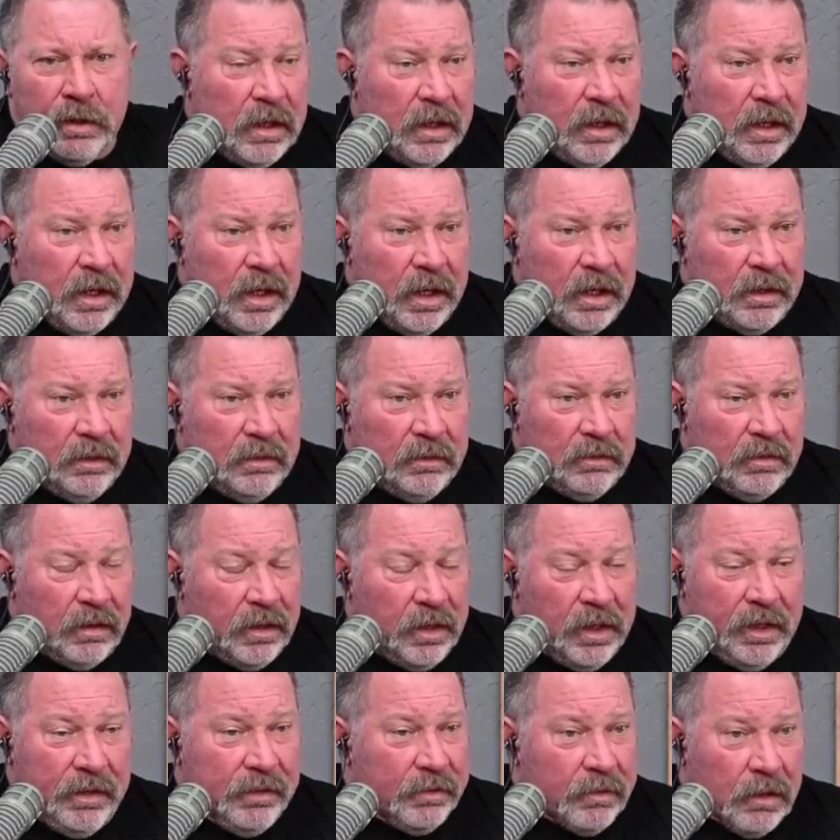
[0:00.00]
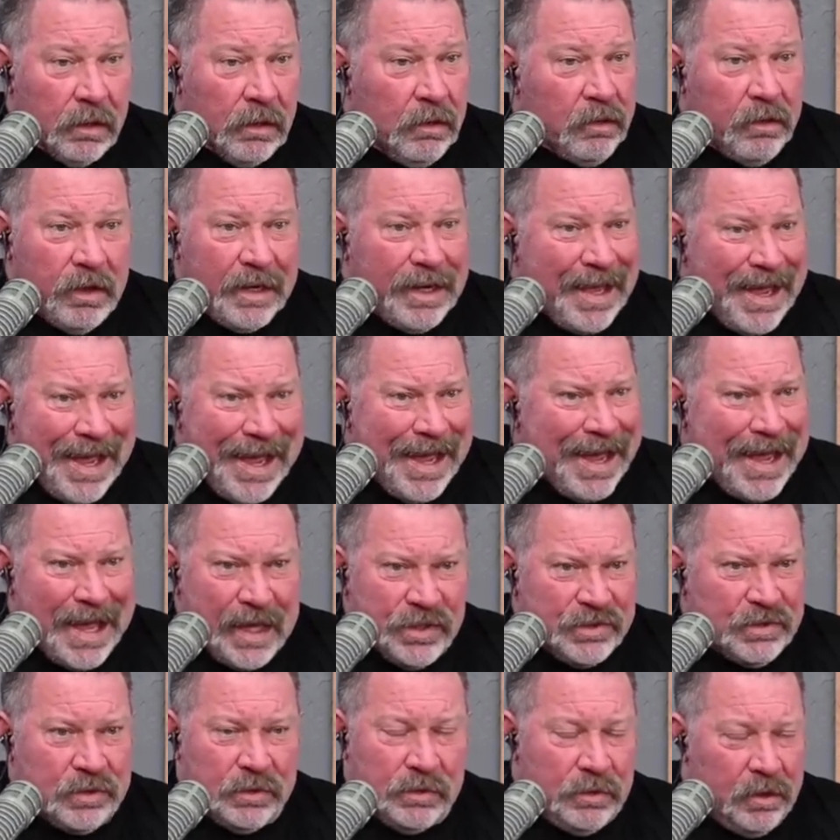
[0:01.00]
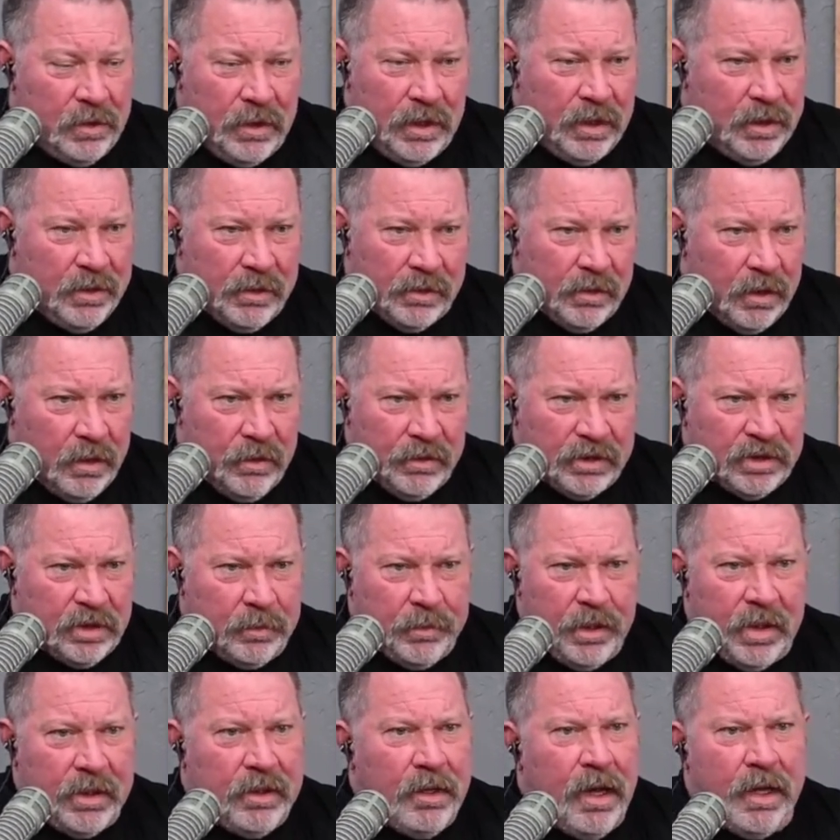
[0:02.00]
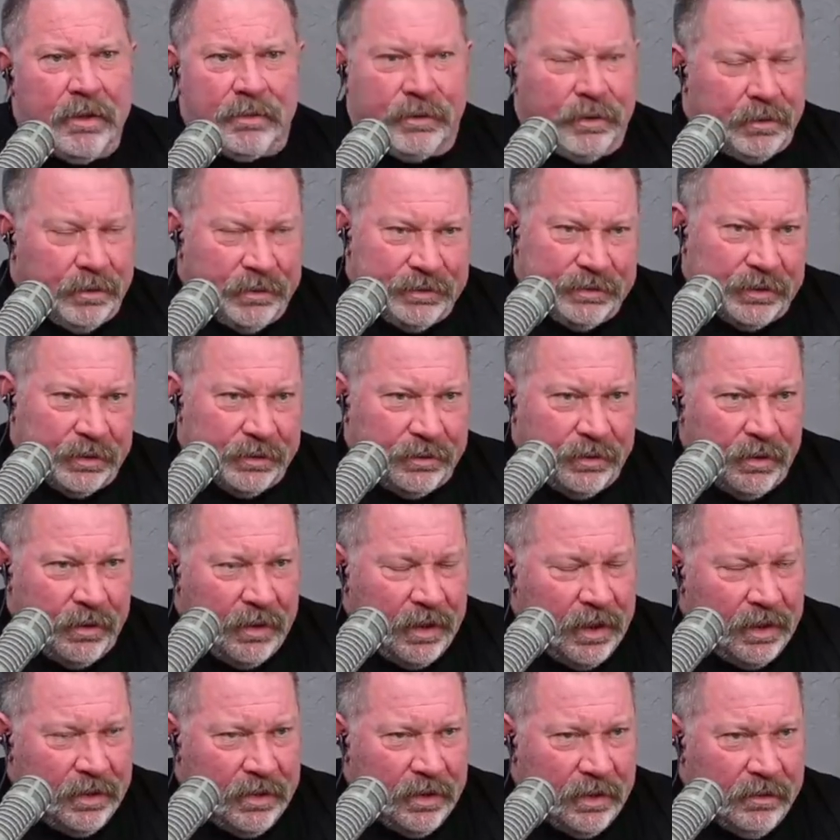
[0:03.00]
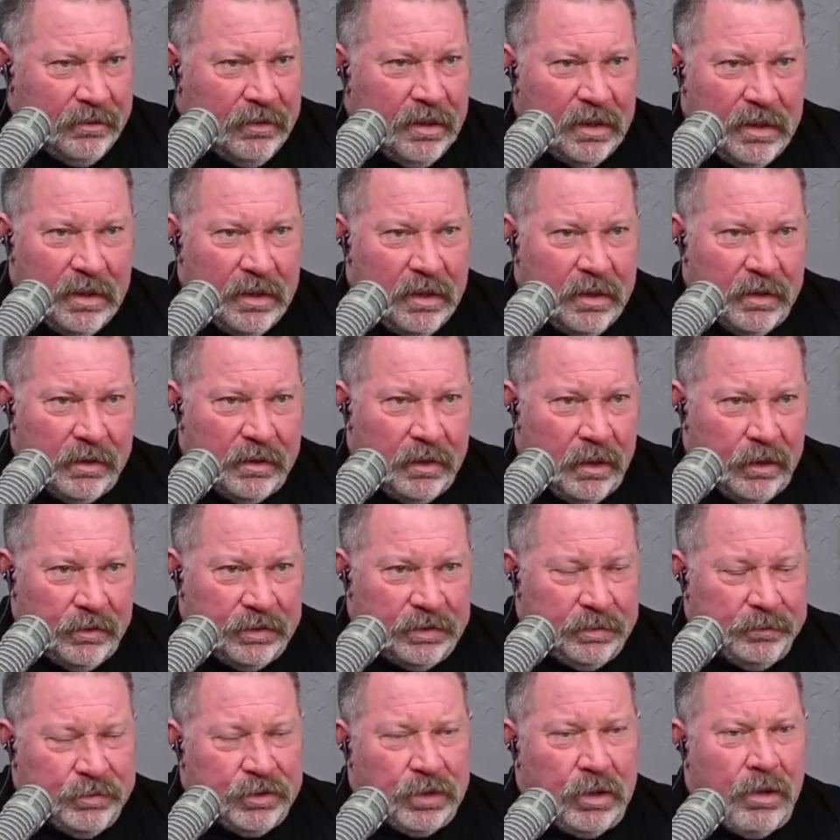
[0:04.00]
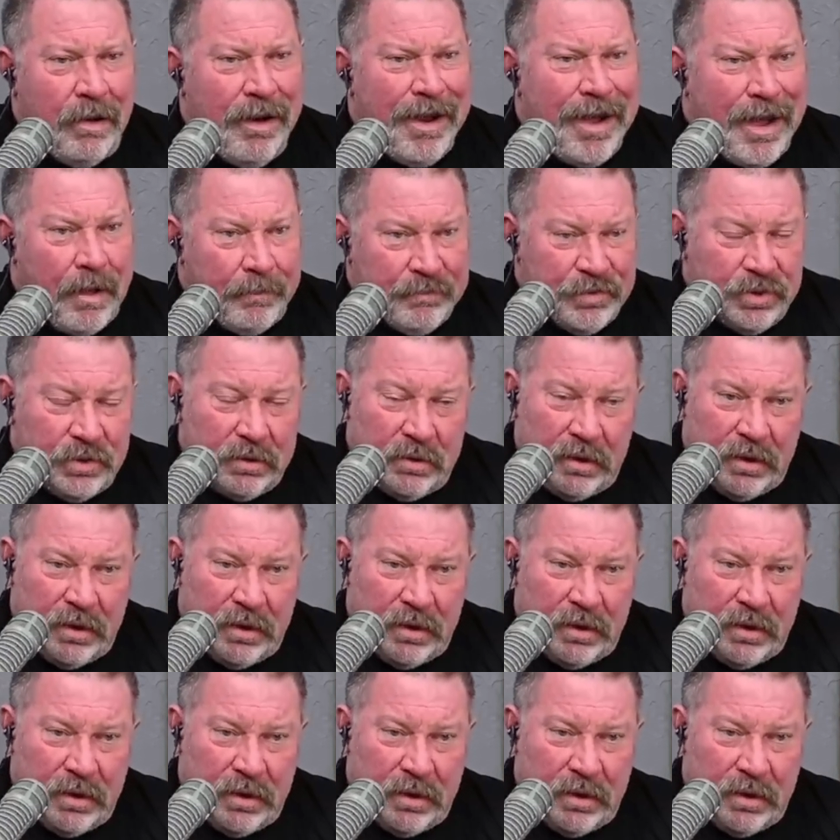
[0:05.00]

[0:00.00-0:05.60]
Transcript: And you need to grow an ass, and you need to grow some adductors, and you need to grow some traps.